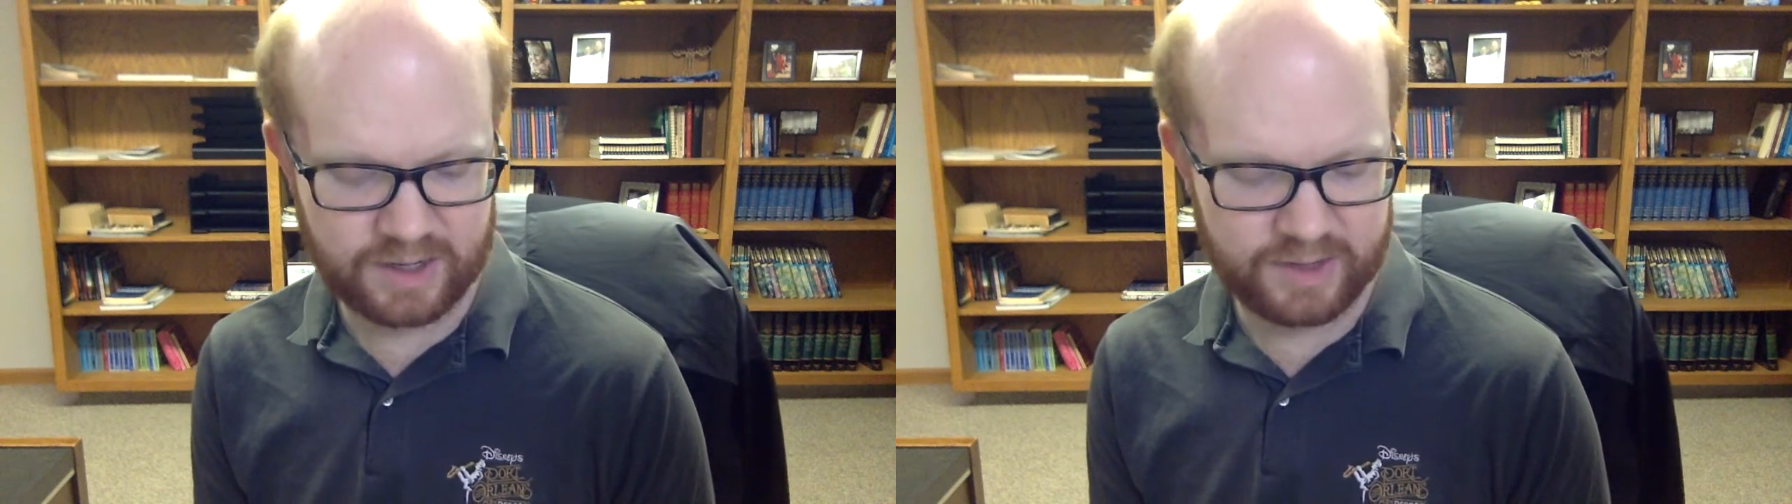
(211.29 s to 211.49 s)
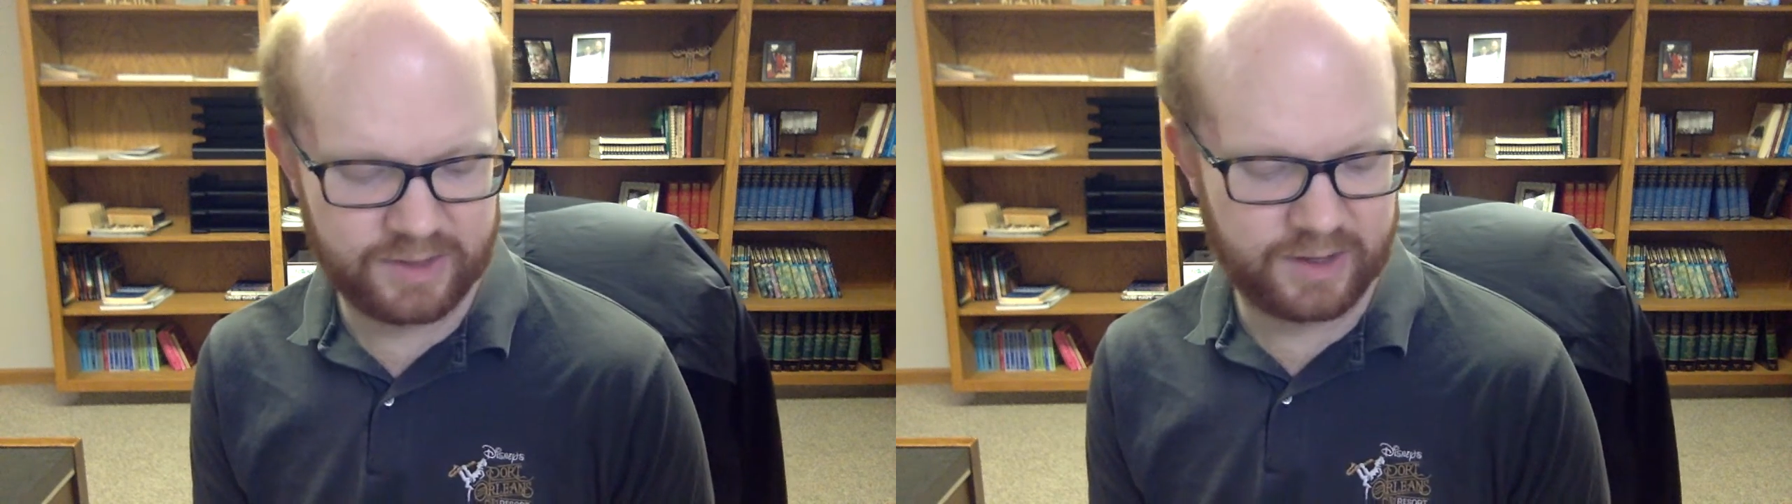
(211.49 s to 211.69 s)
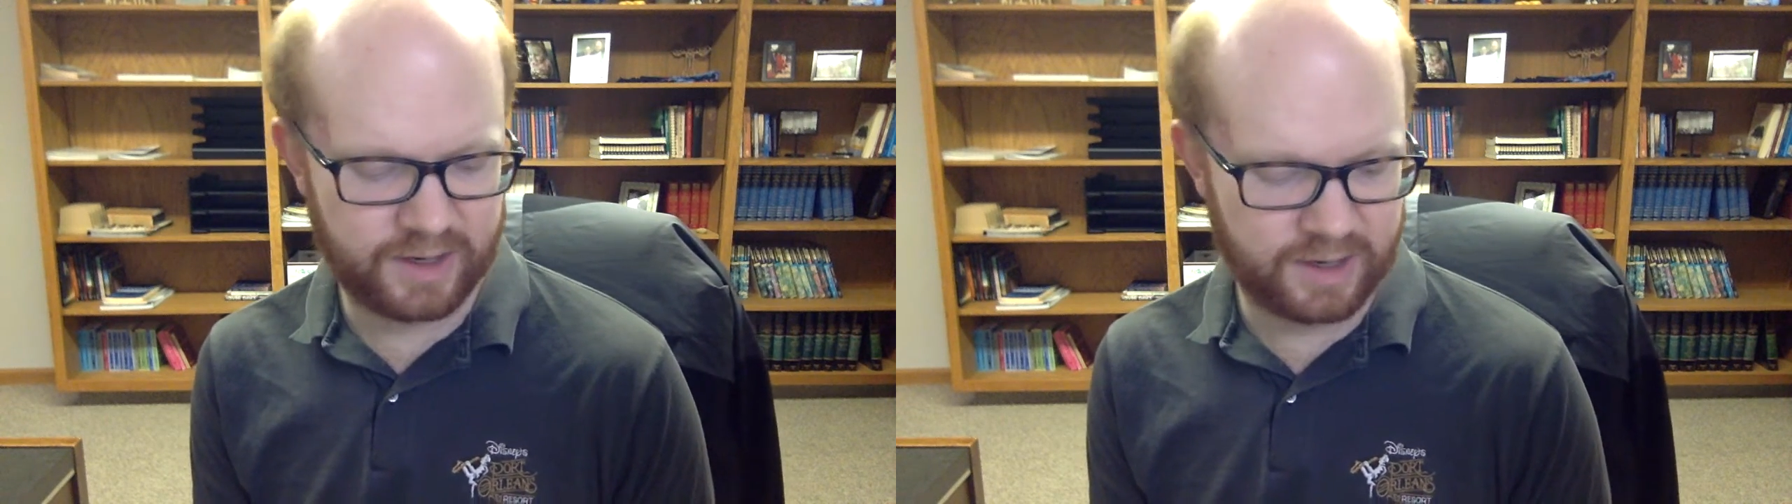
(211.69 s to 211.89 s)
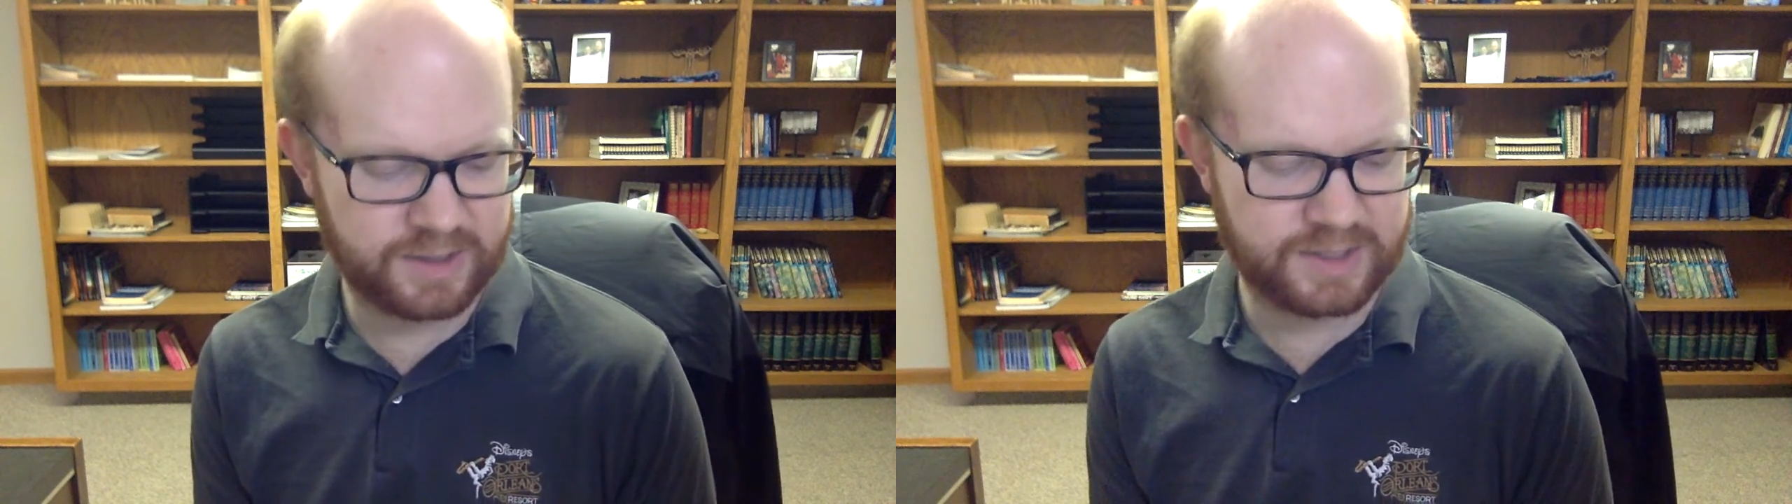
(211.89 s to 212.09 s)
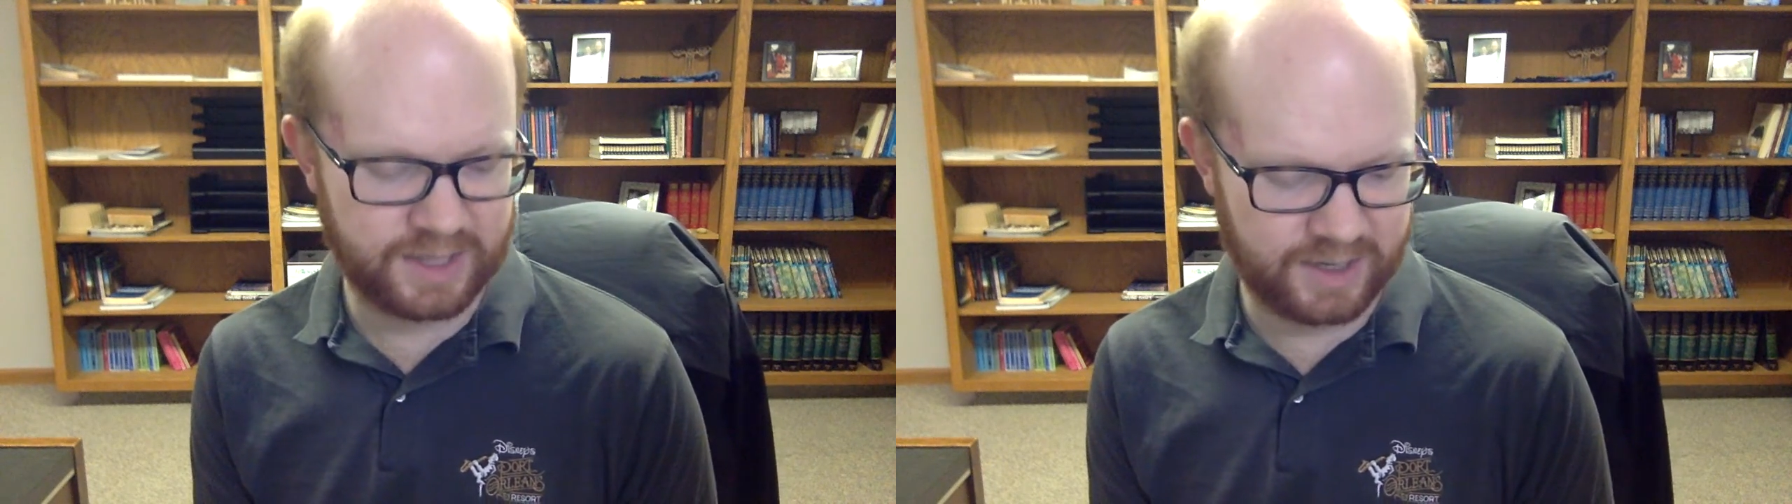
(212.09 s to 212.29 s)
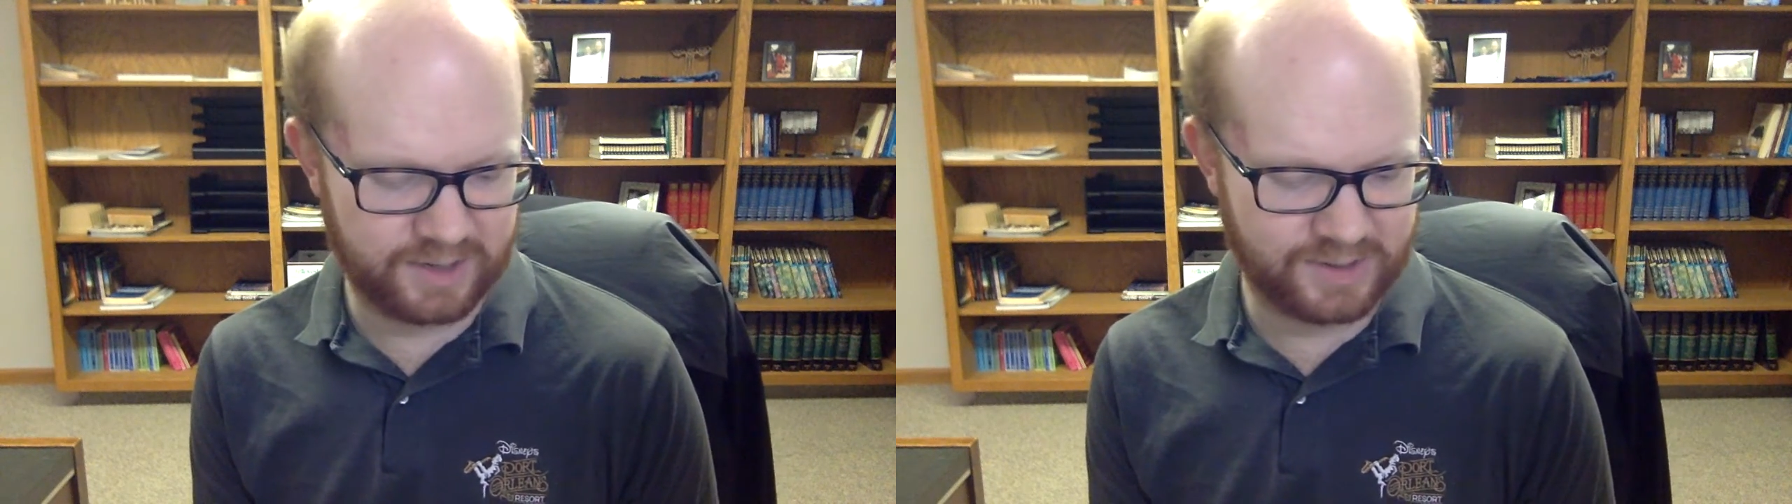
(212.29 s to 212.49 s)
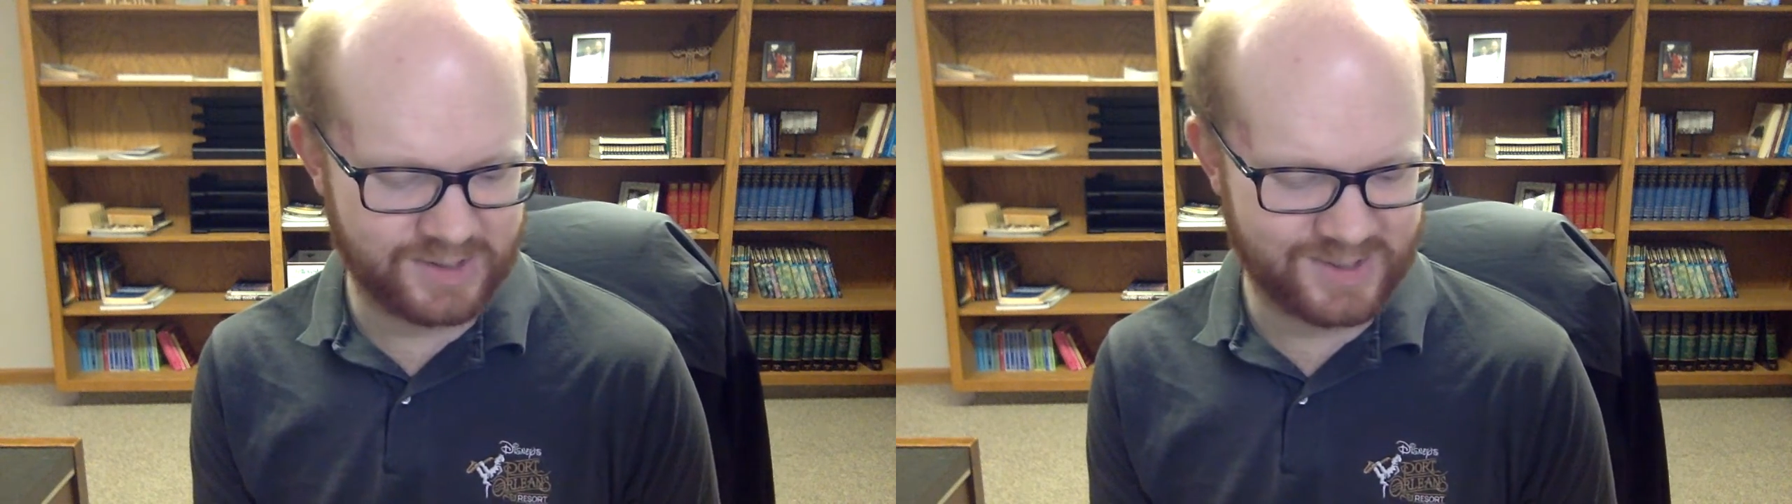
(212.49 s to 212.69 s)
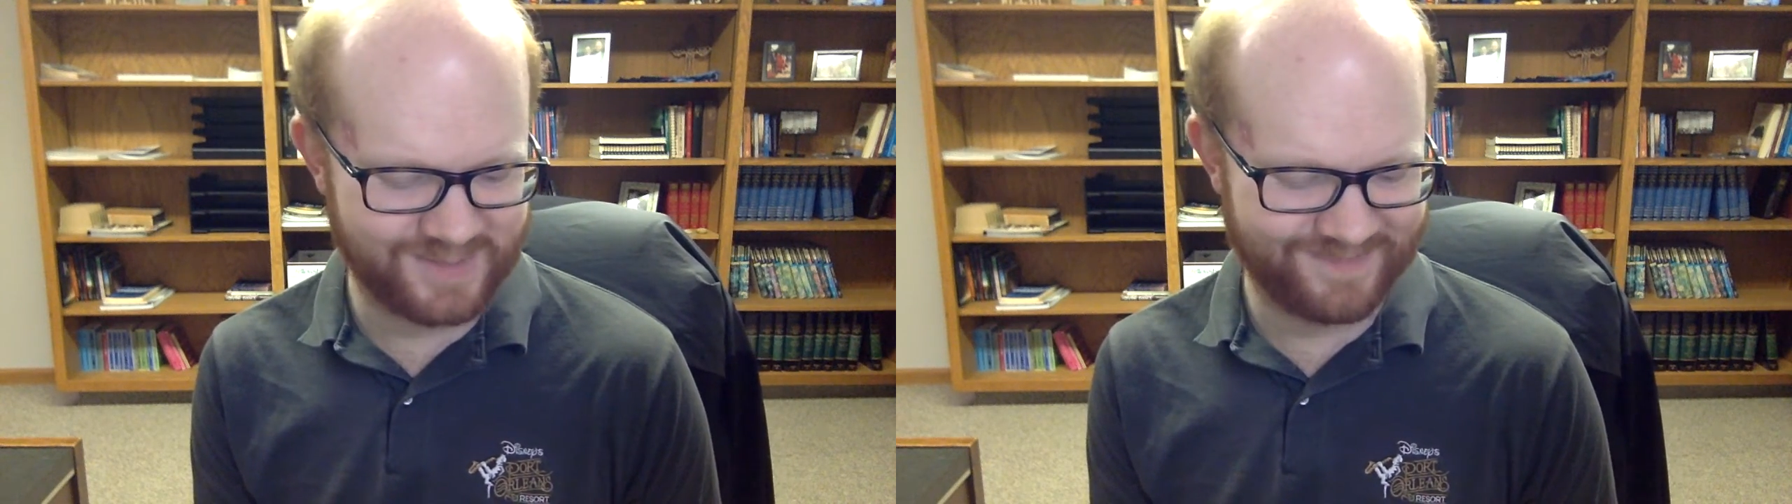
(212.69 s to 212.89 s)
on the heart
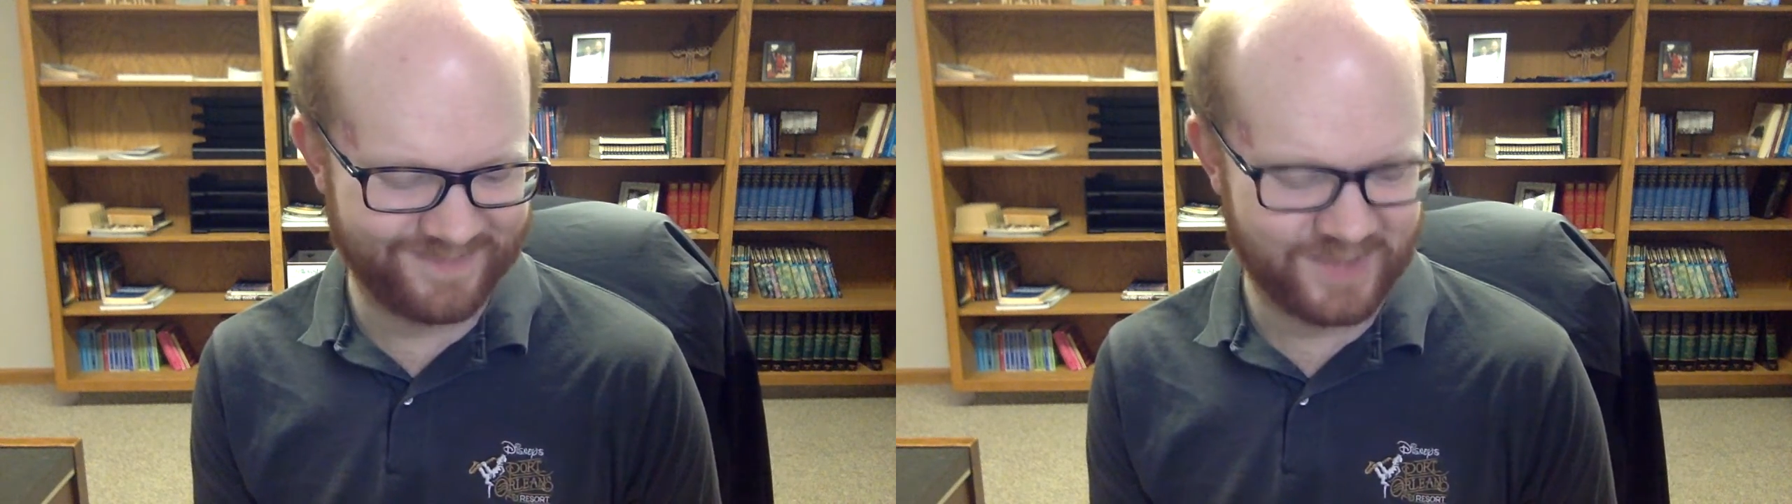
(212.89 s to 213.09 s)
tugs,